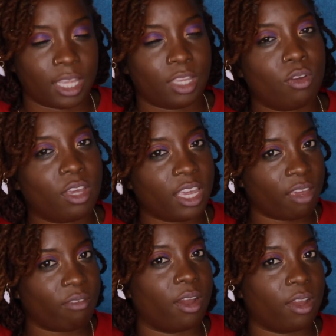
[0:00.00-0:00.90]
Like, you can
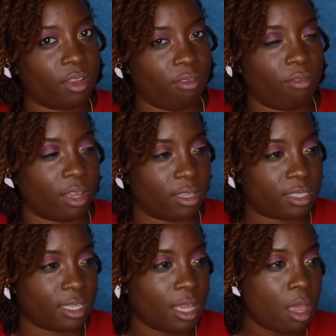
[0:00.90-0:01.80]
give out good
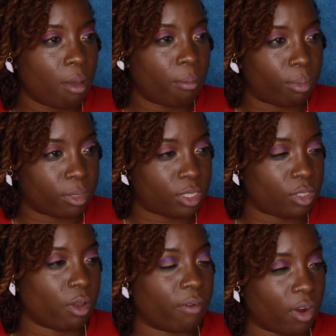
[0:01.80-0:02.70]
advice, but
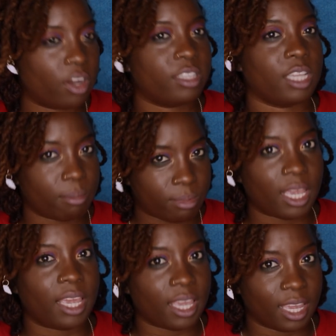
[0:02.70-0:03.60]
you have a hard time
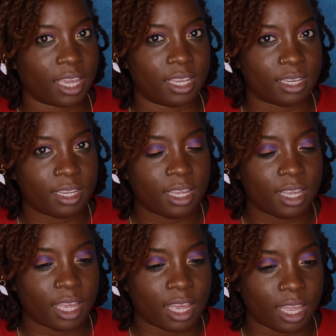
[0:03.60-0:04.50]
taking it
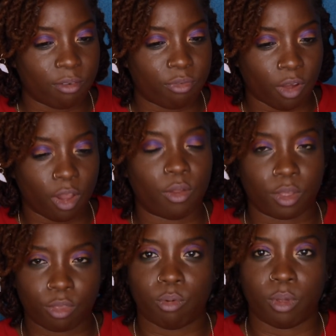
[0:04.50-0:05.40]
and
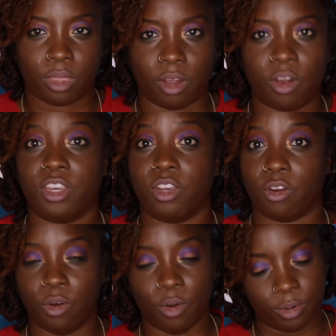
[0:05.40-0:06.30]
following through with it on
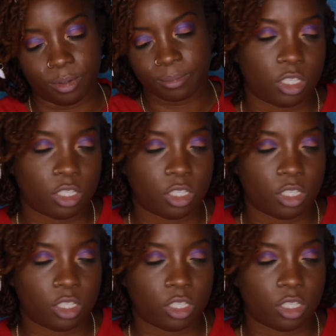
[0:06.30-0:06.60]
your own.